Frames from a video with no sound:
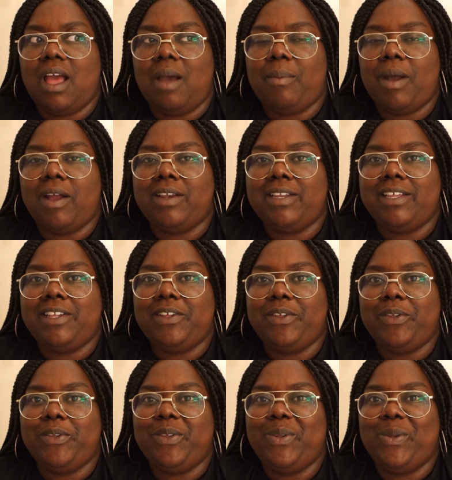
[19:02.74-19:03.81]

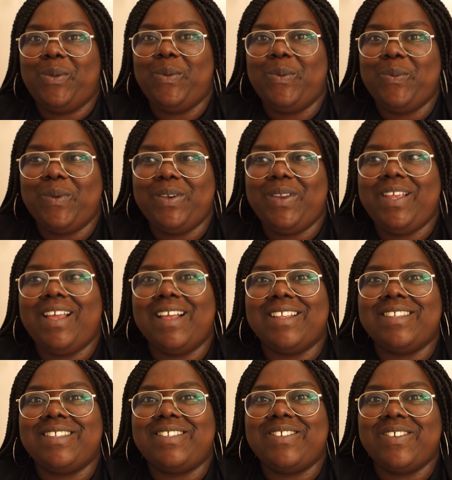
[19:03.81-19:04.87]
Apparently when you
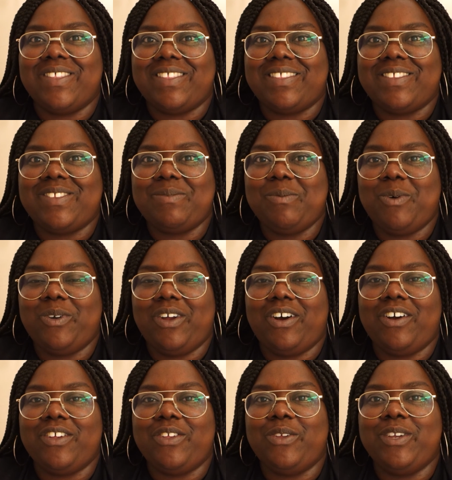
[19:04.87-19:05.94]
get to
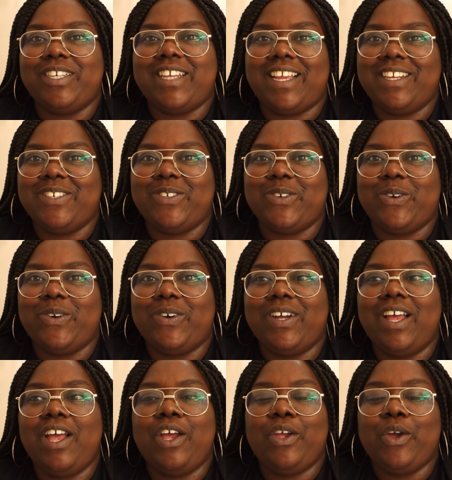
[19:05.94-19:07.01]
smaller, you change your
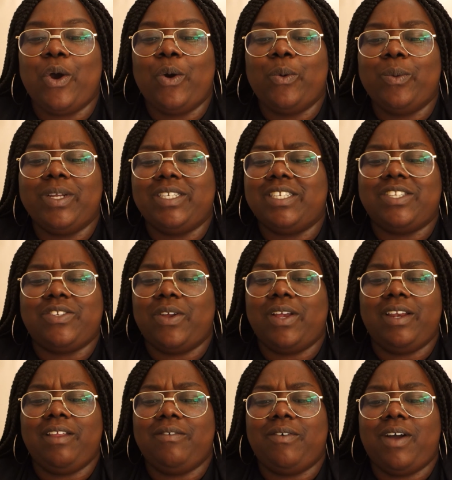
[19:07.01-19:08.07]
goal, which is
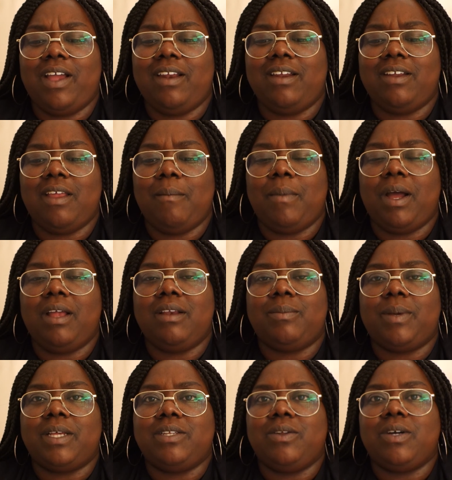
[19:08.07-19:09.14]
totally fine, I don't mind,
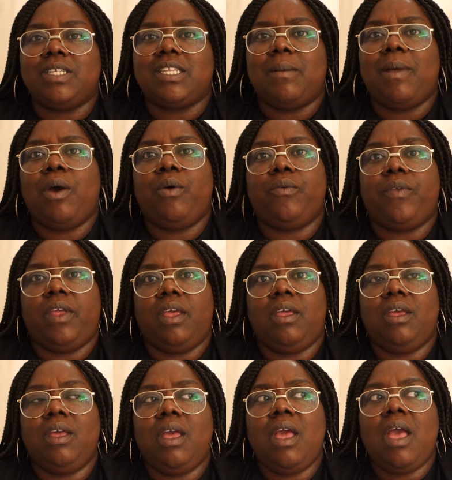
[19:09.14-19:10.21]
but as long as I'm healthy
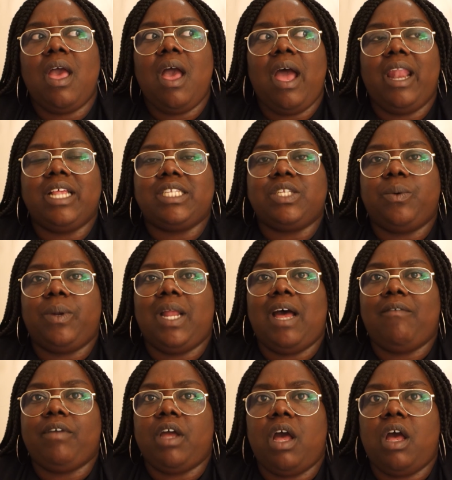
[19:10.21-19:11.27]
and I still want to
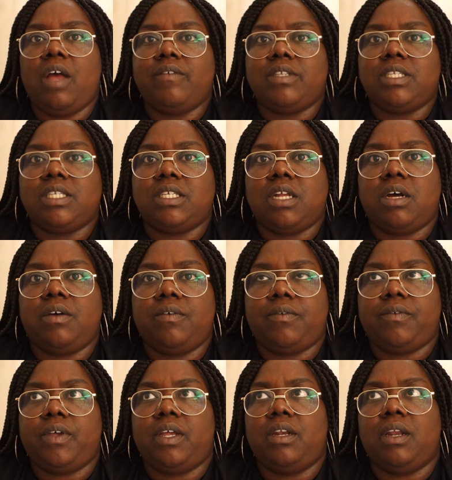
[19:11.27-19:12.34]
have curves and
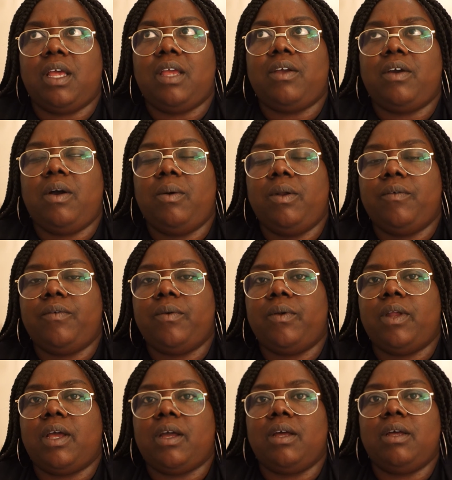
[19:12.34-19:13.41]
stuff, and like I want to feel
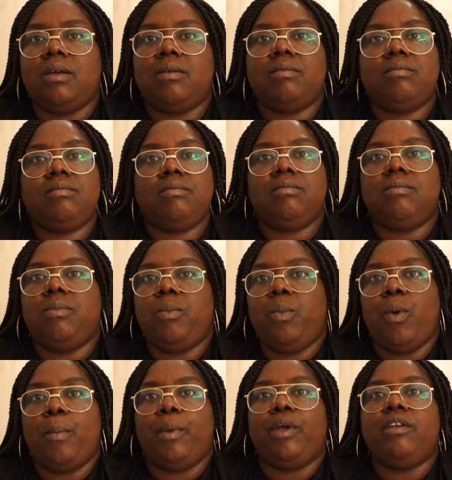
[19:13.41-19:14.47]
like a
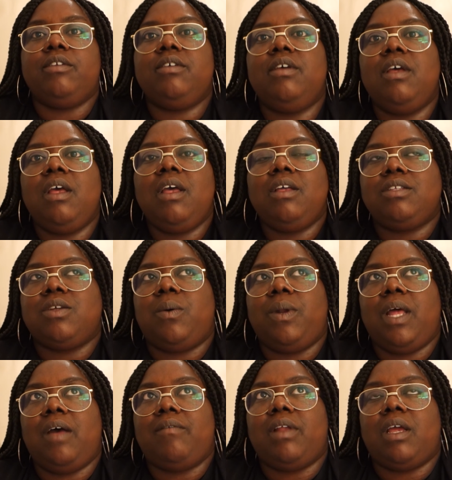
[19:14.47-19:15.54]
woman, so I want
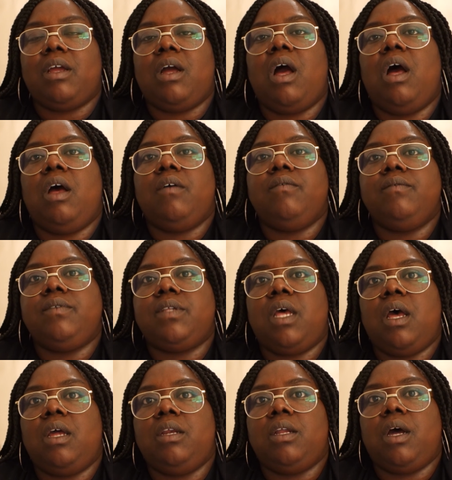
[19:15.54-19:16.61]
to have like curves,
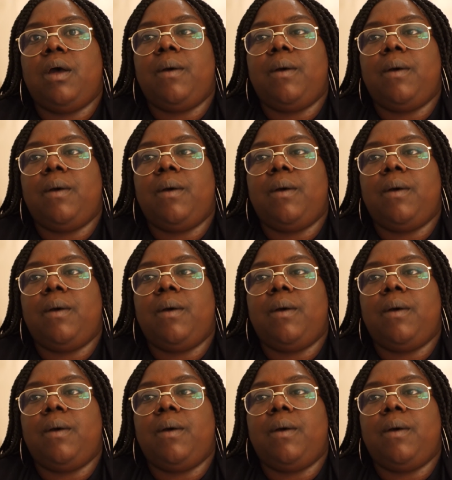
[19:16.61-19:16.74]
and